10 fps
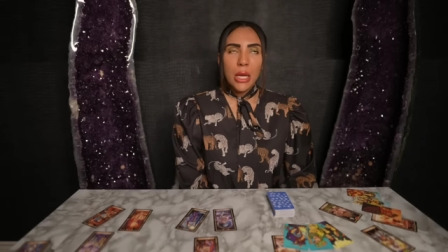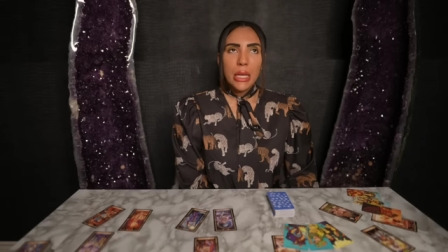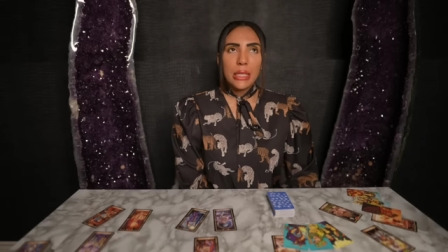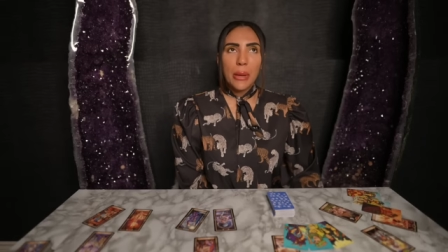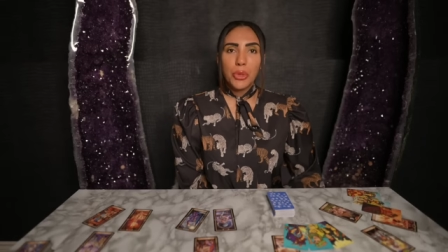
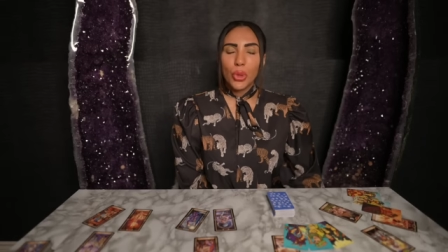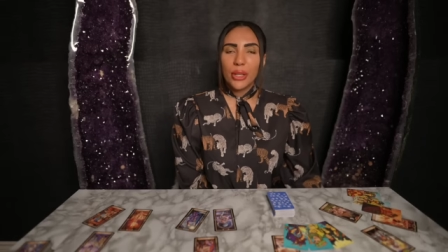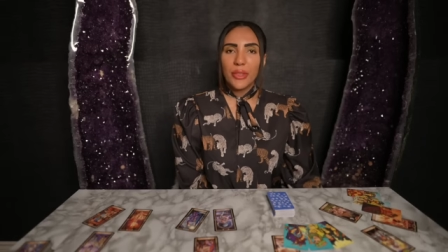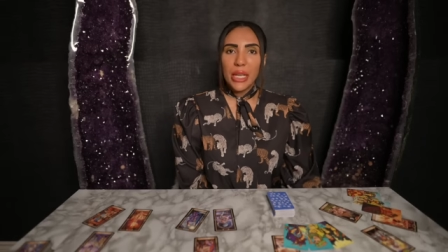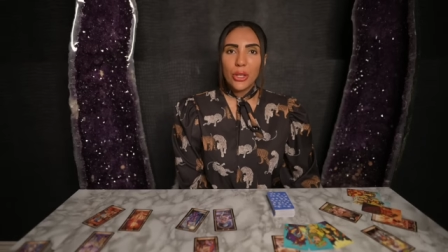some sort
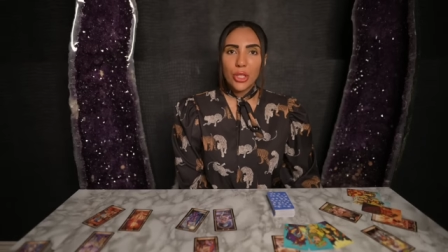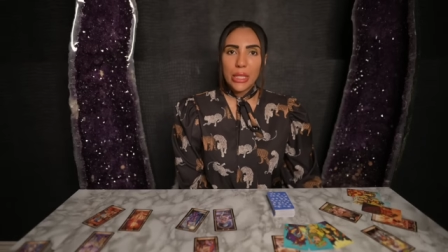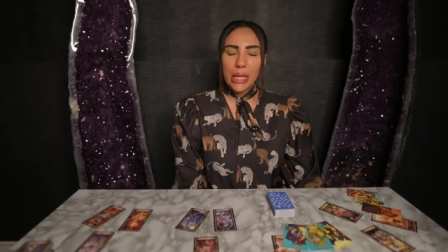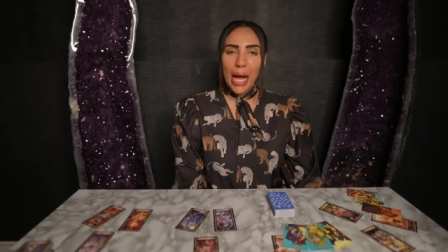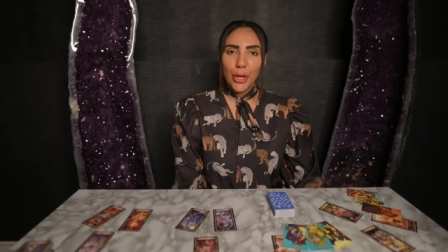of need or
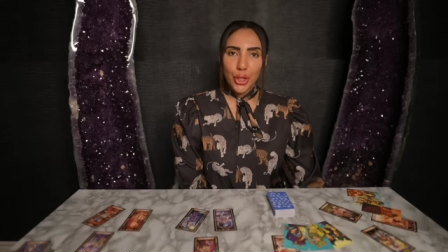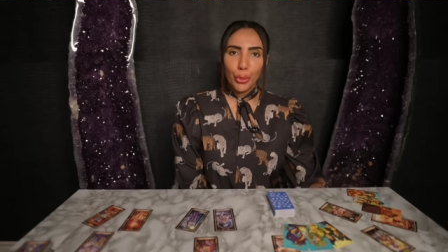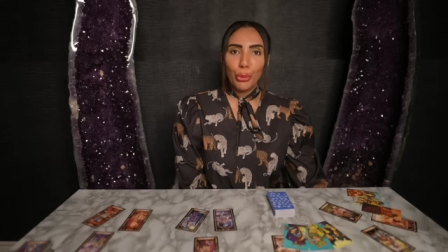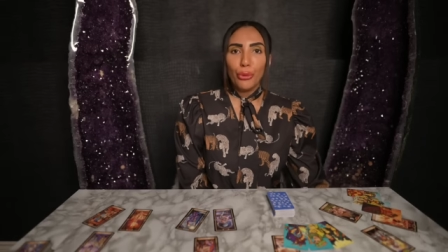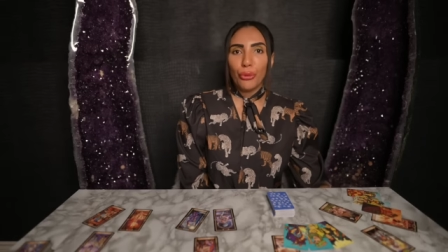desire to
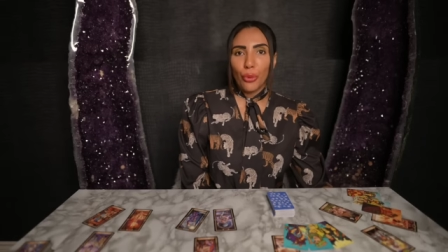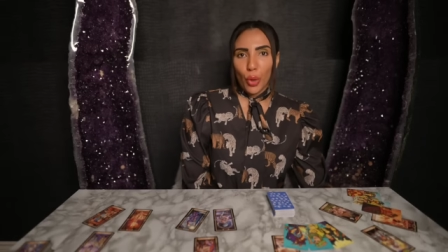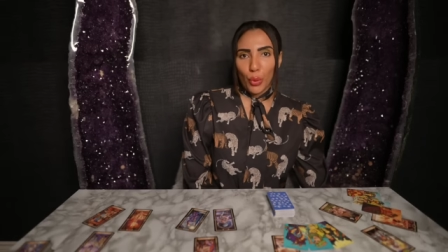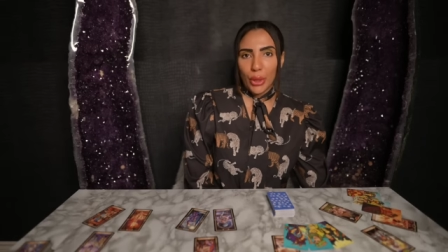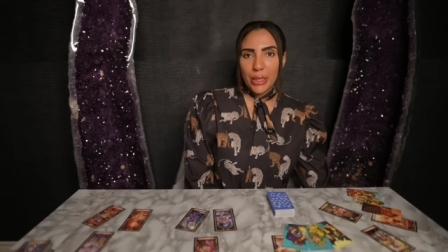move
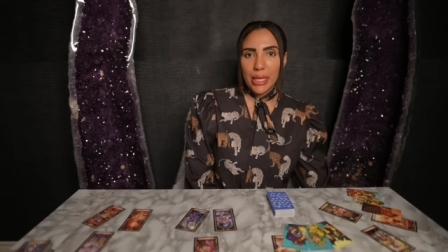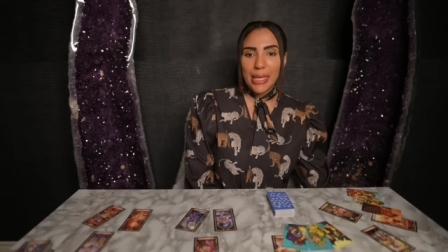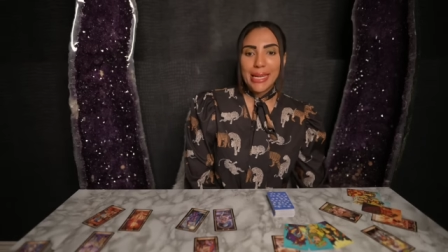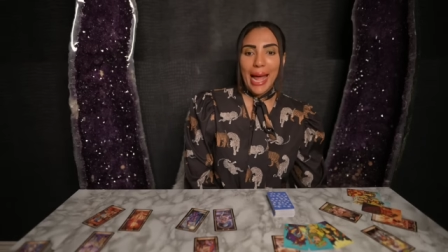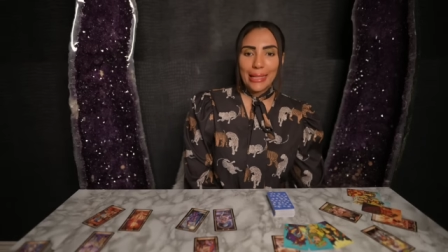forward to
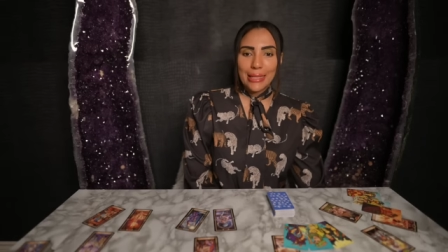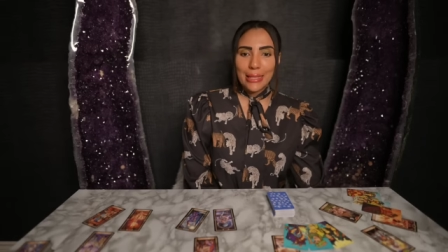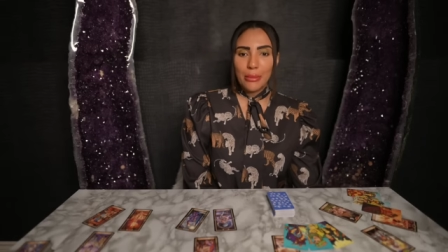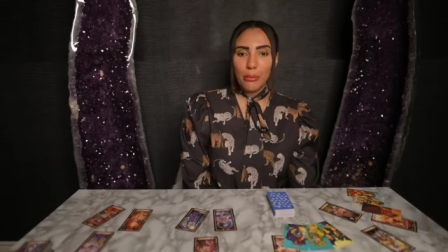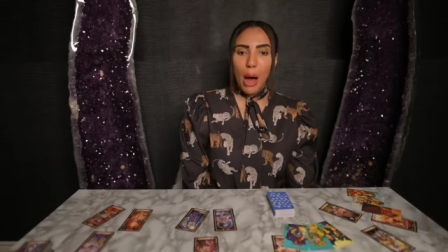the
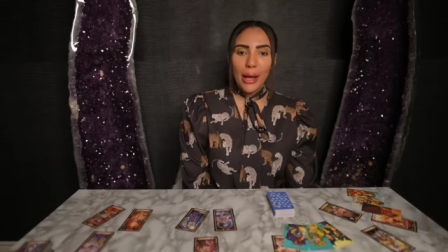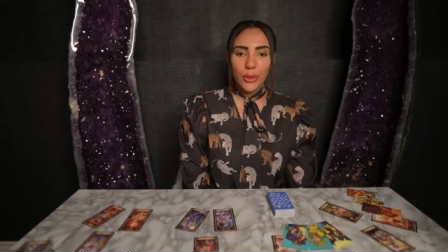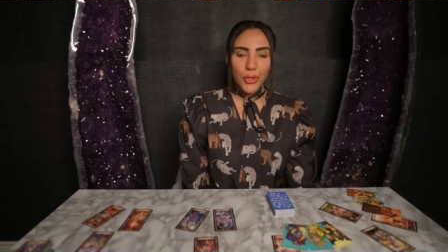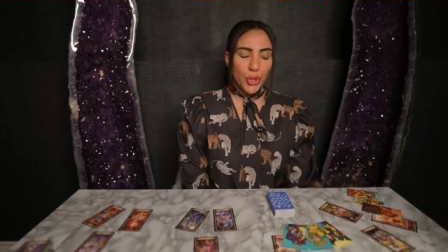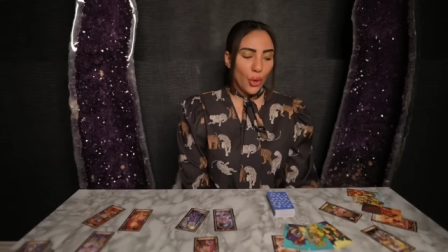next
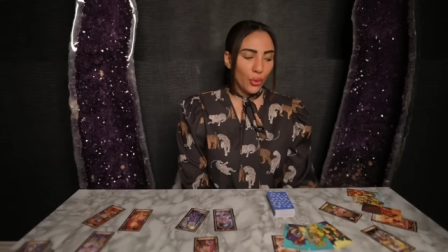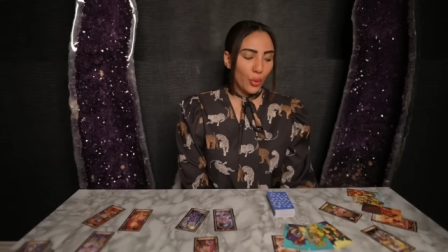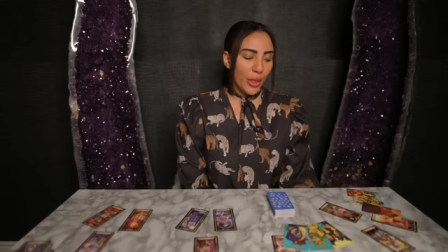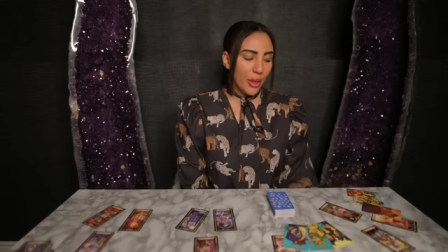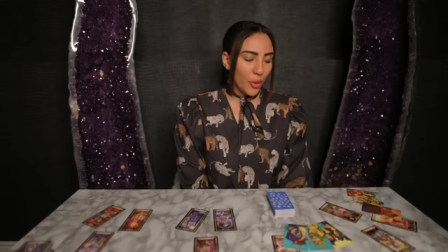milestone
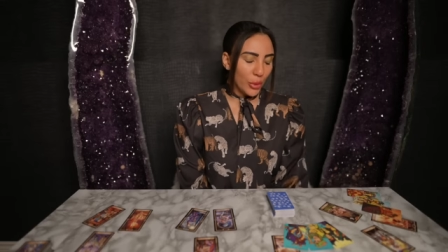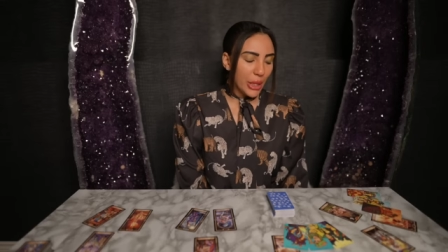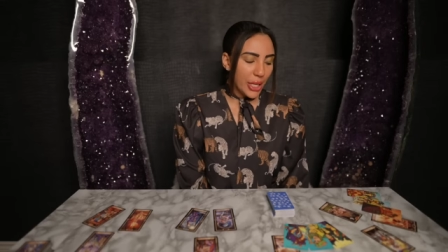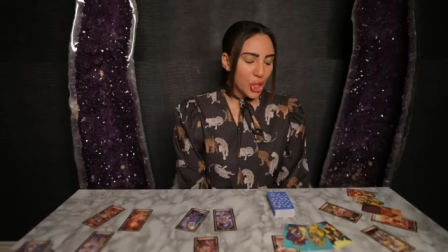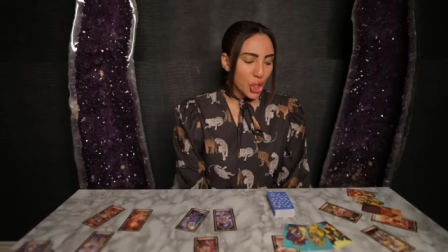within the
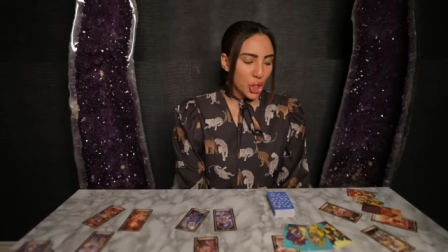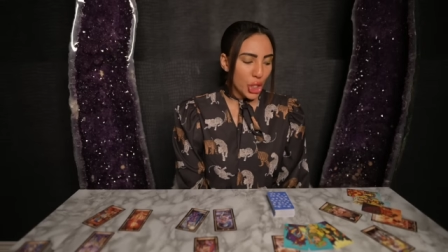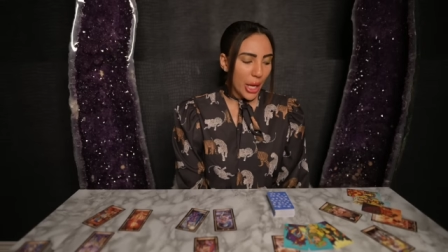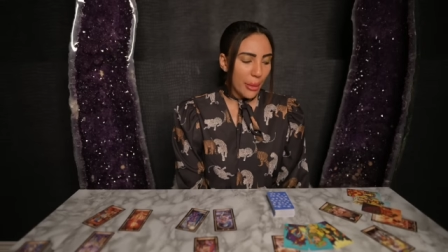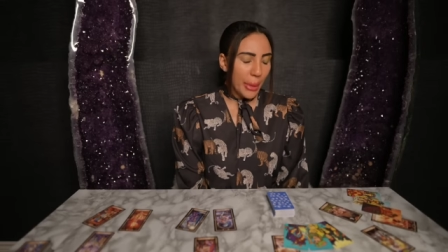
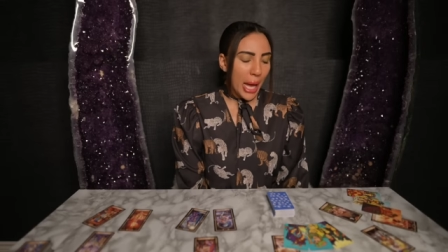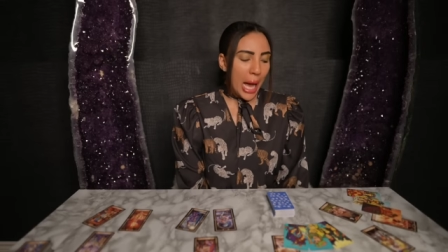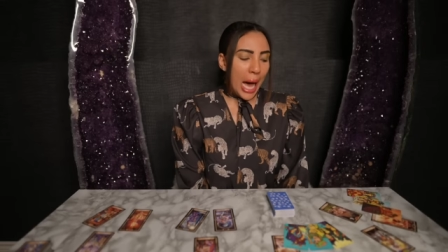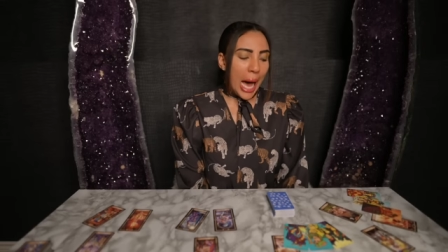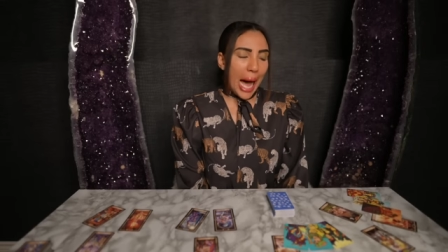relationship.
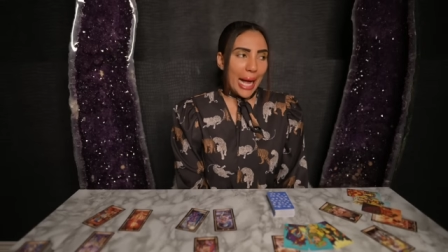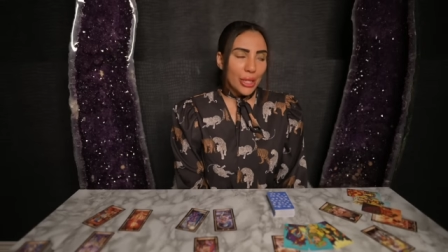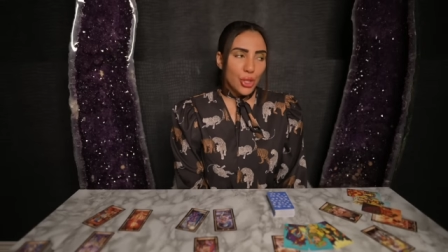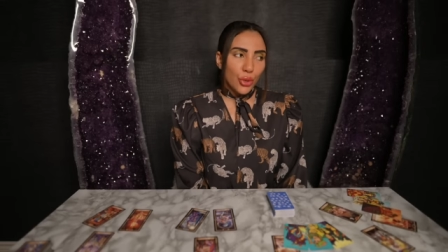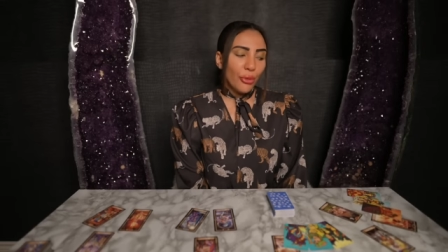I
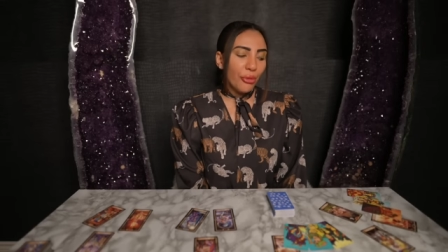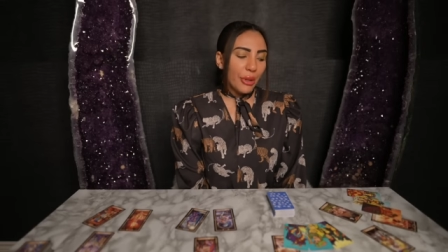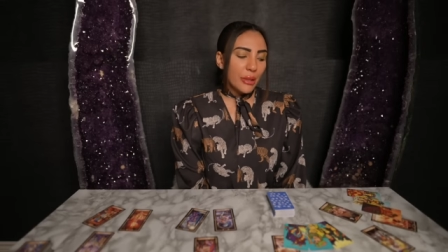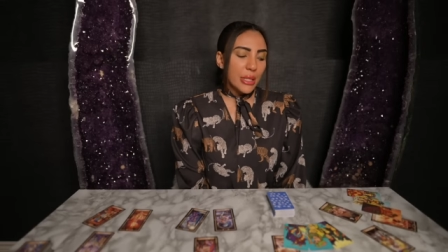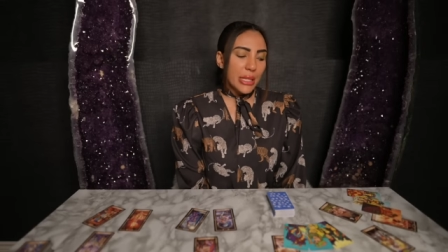do
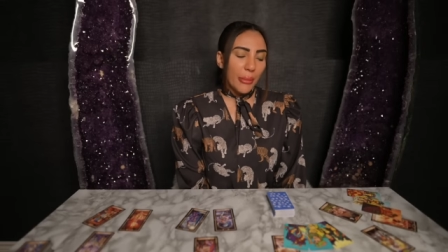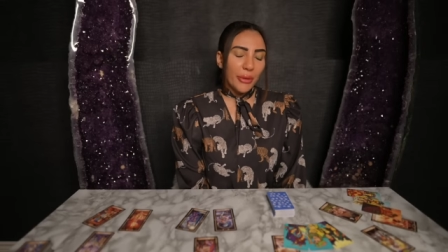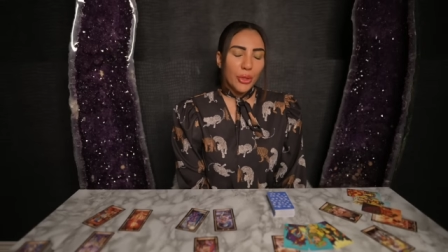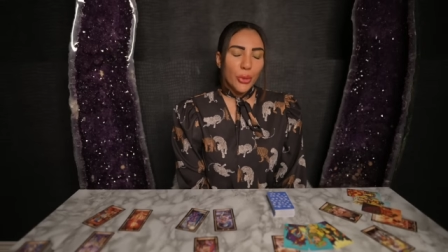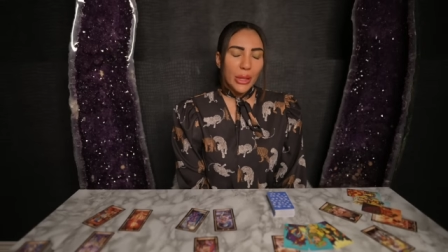feel some
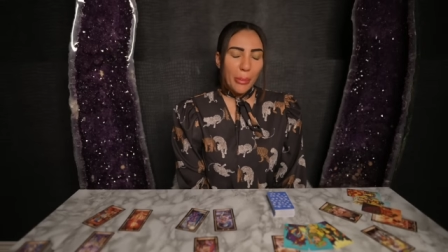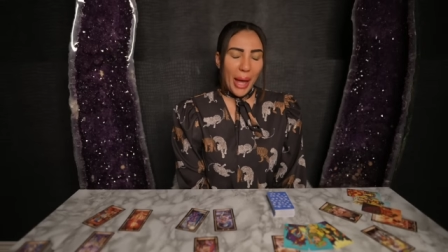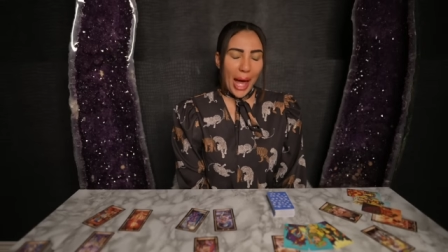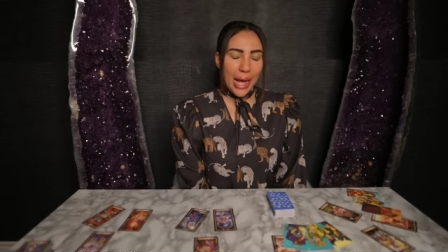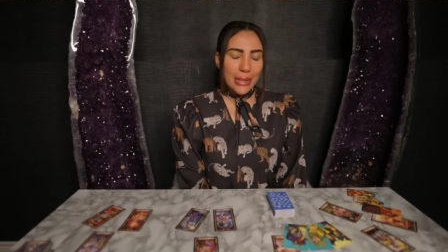of you in the
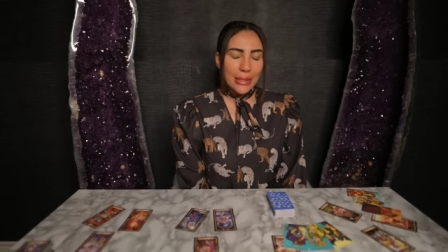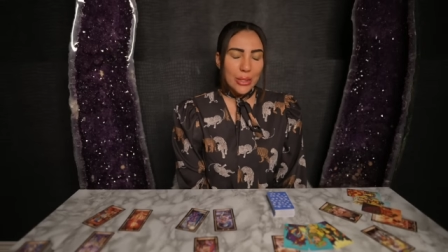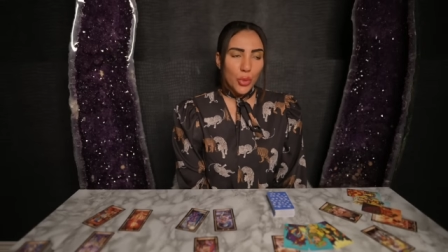past